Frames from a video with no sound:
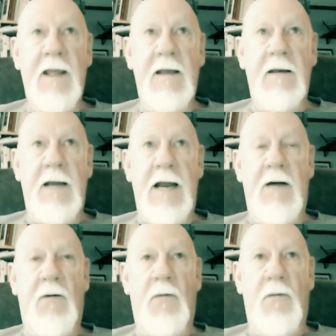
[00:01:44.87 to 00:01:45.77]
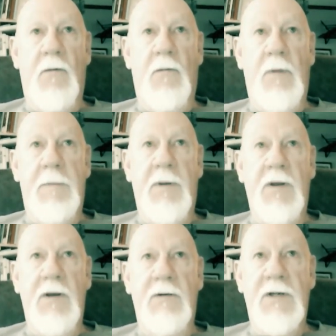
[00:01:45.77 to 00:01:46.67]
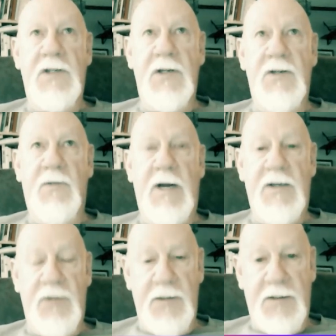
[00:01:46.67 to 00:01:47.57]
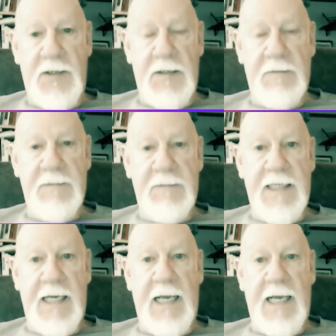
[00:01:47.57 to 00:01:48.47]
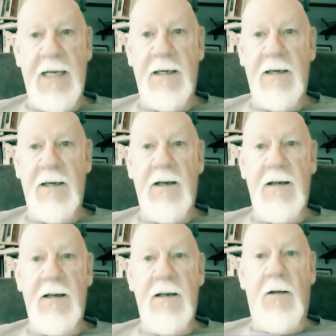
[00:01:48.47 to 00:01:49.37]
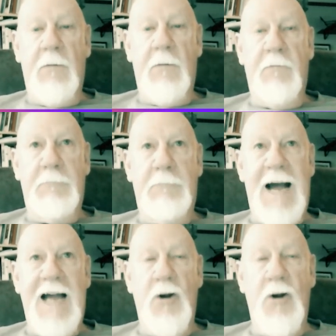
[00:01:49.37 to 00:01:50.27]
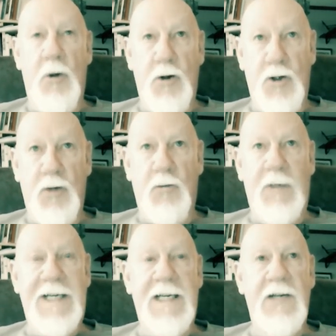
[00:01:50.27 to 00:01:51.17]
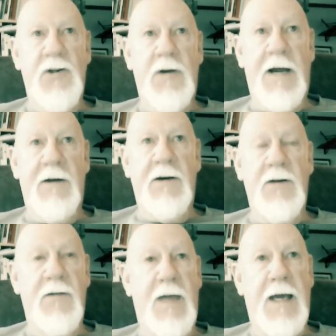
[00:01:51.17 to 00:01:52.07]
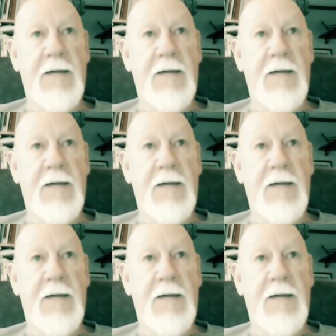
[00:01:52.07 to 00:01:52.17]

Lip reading: Now, we put you in situations, and by nurture, we teach you how to do that.